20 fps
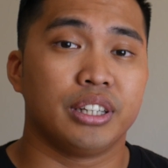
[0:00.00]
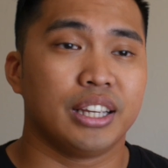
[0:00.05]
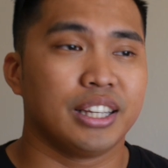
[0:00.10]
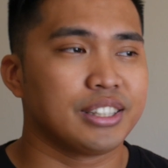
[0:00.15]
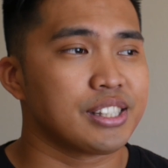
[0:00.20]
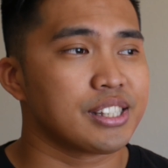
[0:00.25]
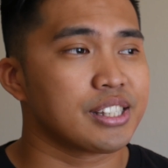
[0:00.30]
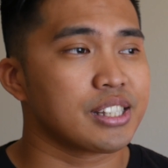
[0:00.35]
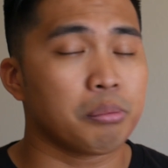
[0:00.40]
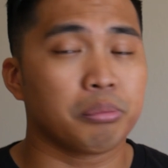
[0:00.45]

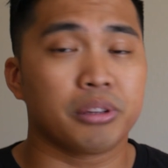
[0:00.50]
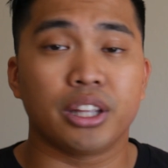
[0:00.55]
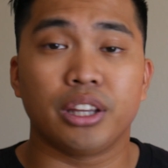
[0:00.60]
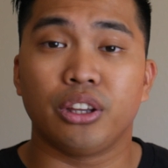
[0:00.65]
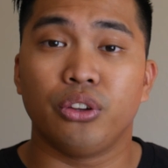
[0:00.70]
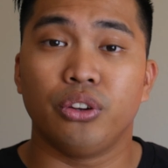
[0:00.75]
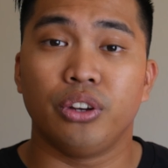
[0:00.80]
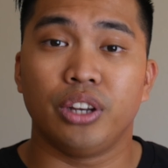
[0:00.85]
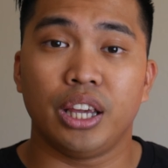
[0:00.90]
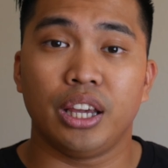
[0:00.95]
It's something
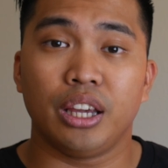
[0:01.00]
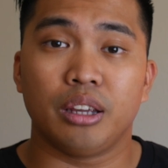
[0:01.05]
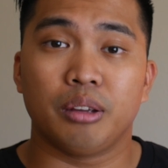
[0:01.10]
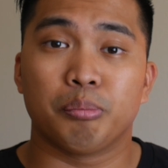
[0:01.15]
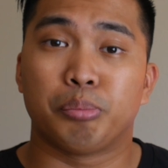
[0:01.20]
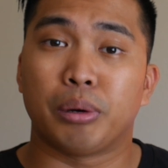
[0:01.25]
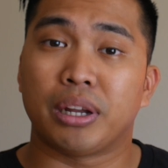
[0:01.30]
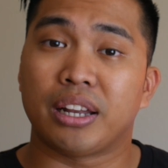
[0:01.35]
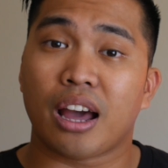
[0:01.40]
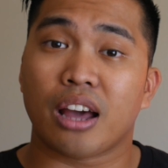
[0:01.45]

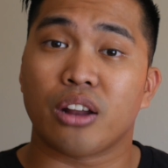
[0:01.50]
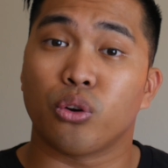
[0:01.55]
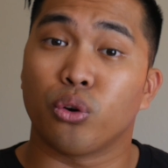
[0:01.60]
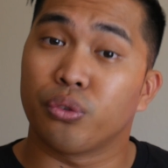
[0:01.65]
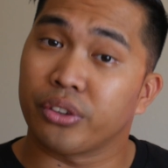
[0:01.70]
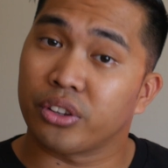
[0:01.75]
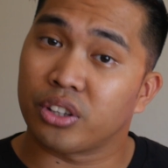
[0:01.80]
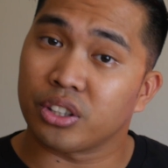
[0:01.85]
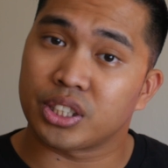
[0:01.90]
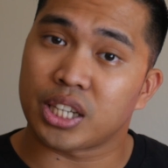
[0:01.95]
unique, but not
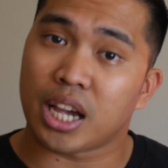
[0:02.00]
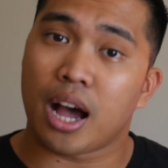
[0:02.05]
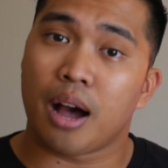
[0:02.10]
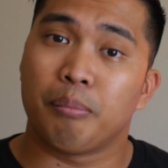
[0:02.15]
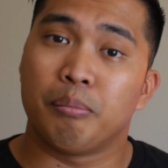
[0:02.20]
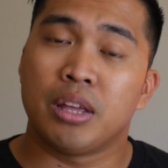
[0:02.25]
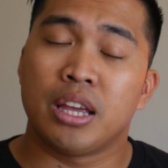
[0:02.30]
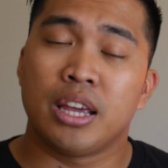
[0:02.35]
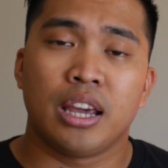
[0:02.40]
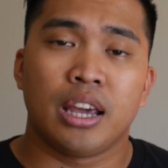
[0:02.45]
over the top.